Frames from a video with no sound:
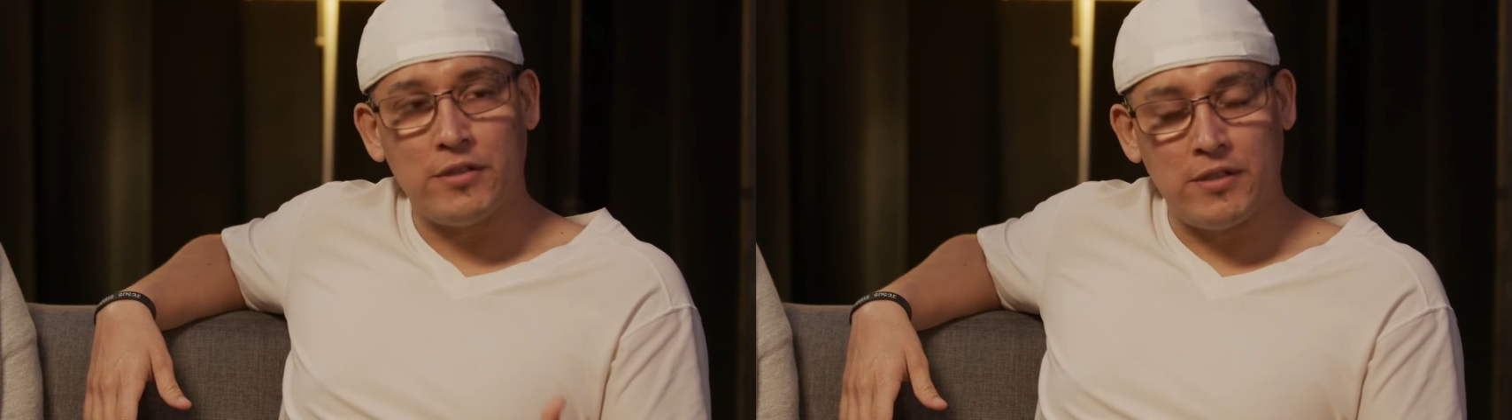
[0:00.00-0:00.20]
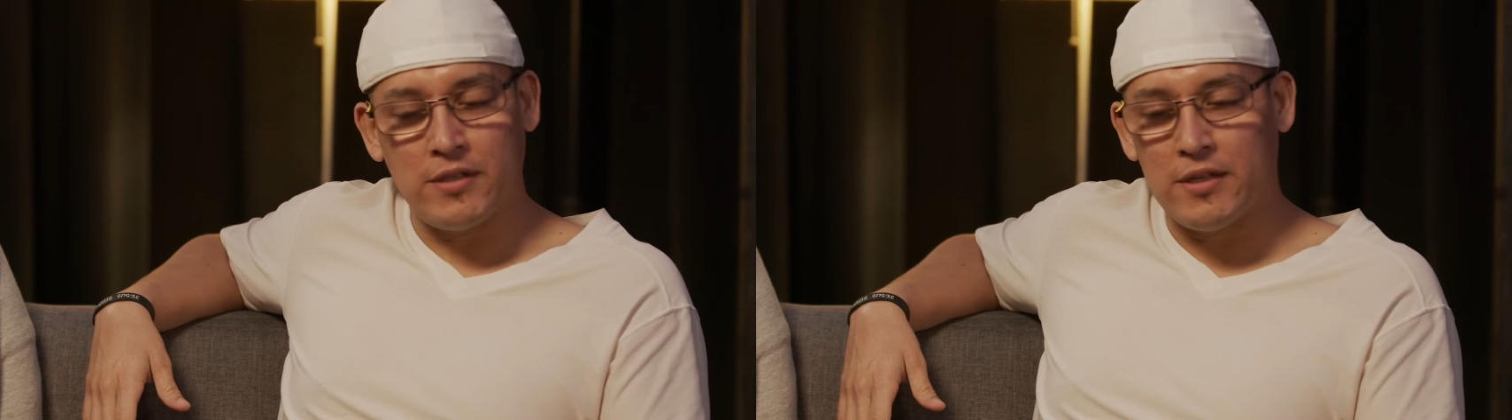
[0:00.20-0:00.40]

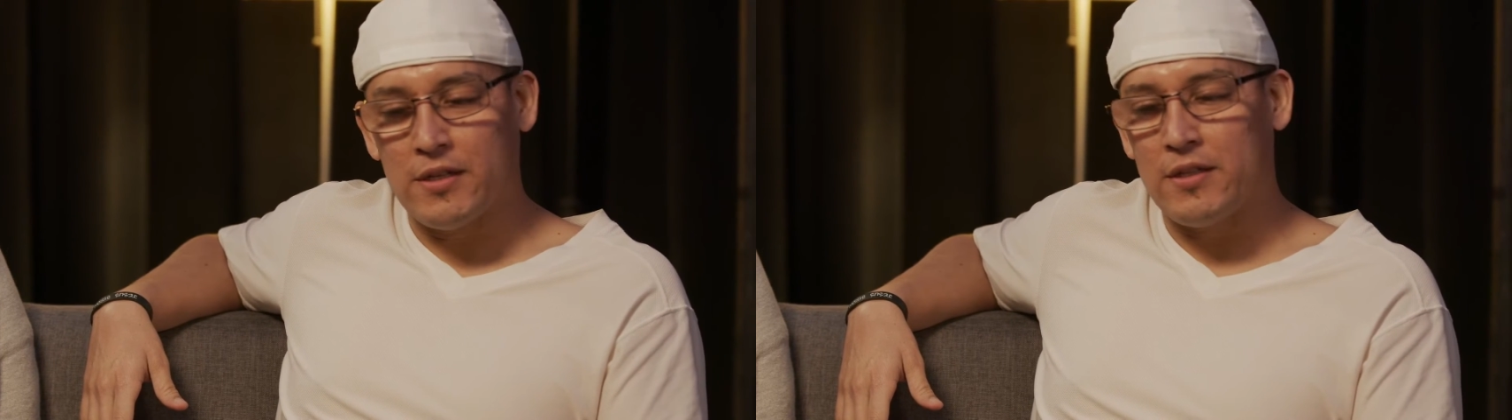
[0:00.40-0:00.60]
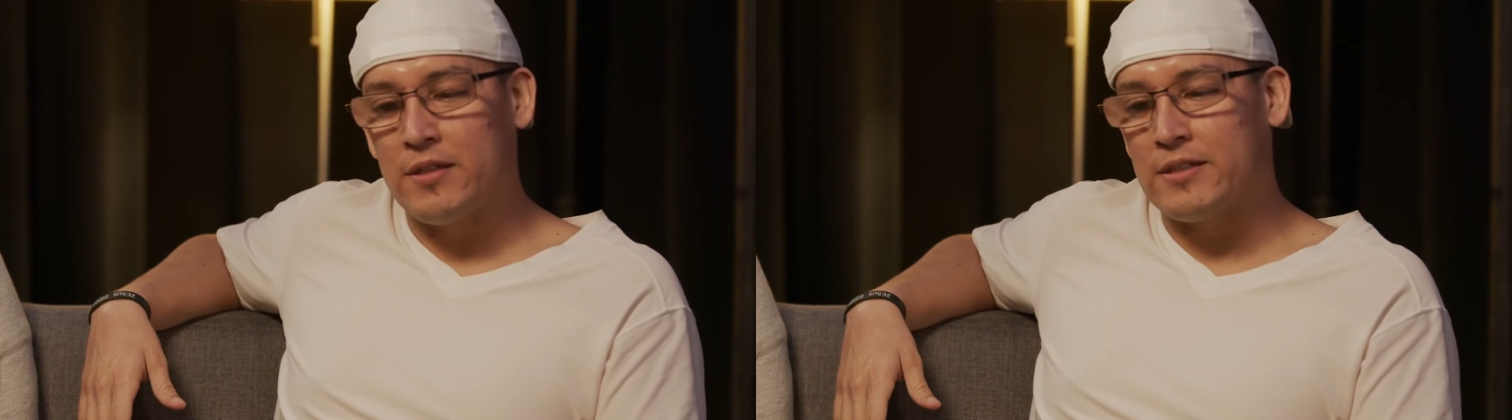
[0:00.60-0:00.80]
the
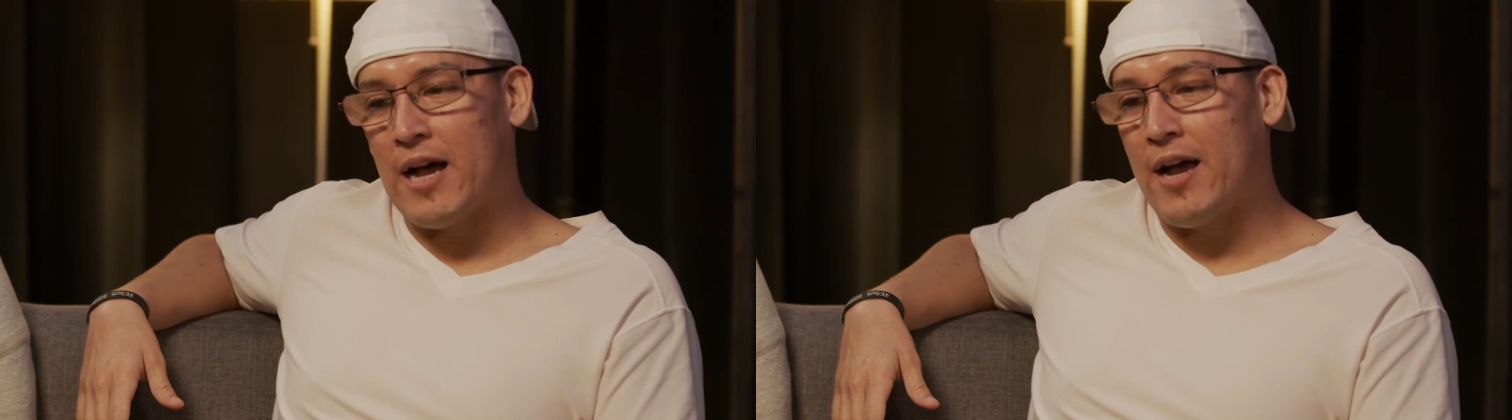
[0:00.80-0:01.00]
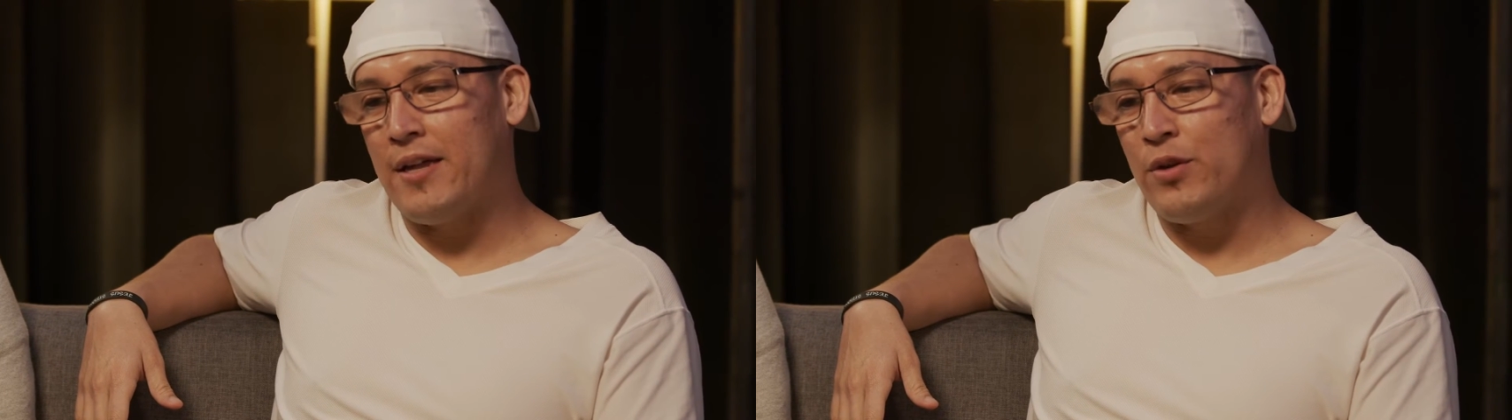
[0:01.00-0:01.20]

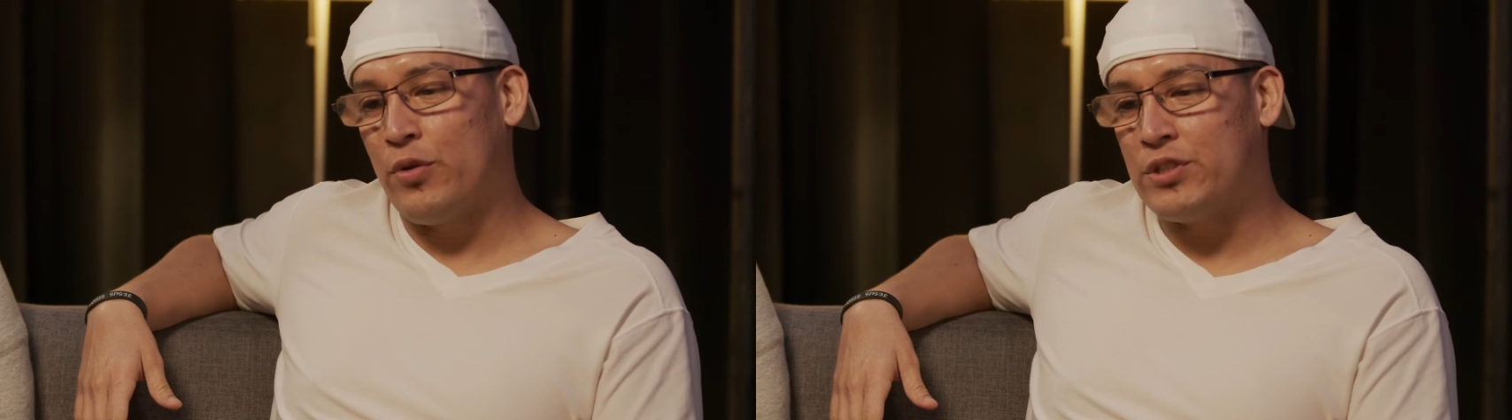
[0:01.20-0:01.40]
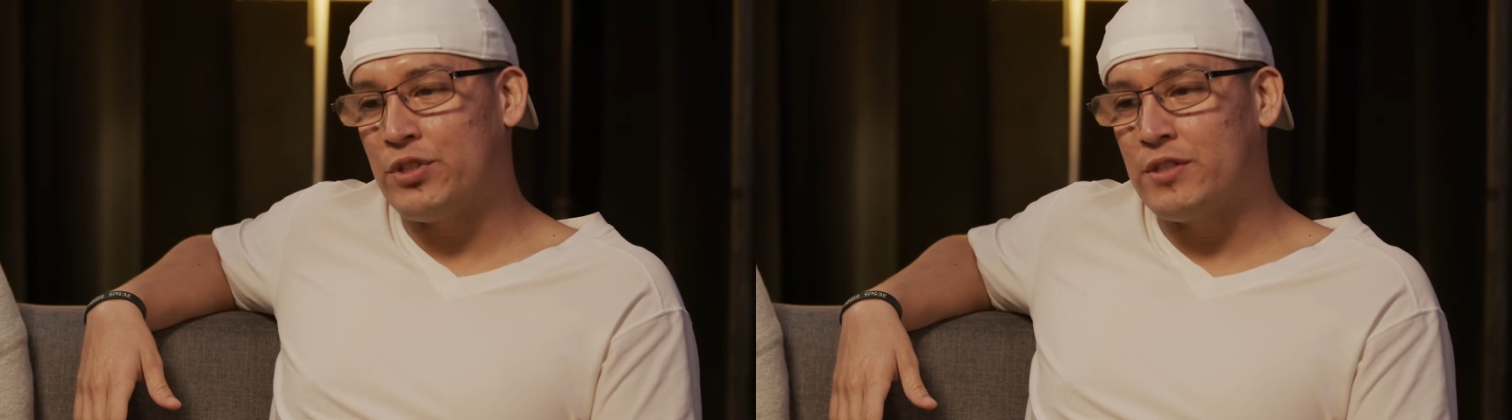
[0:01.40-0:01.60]
Thai
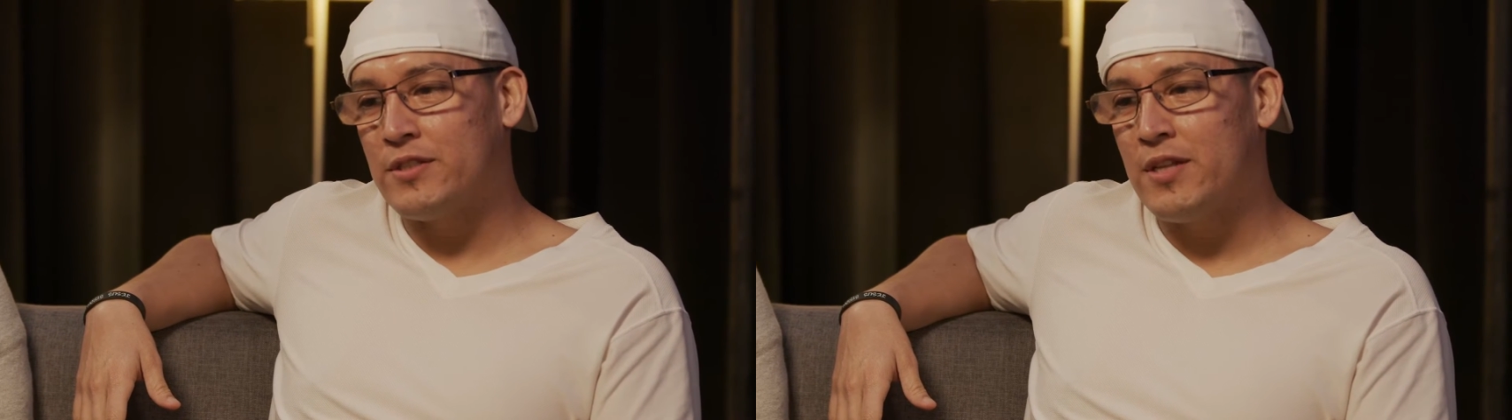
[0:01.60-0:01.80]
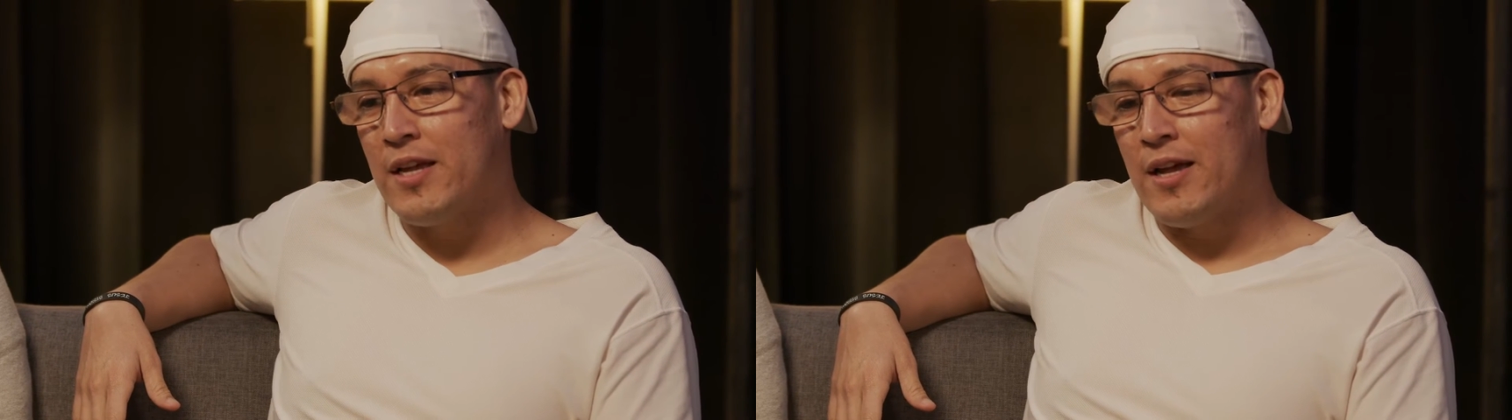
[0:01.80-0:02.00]
Christians,